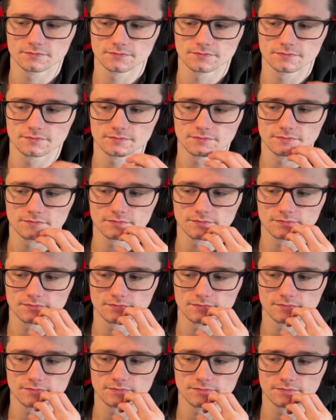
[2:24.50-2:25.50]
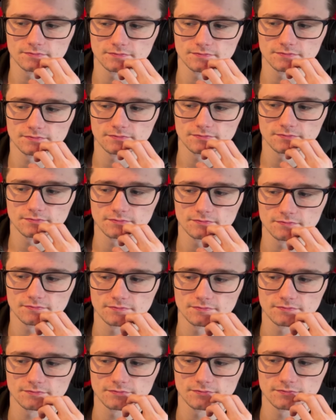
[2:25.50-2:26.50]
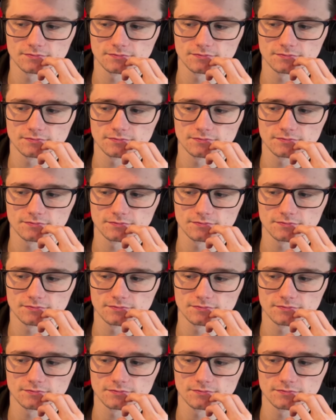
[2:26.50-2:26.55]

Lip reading: [no speech]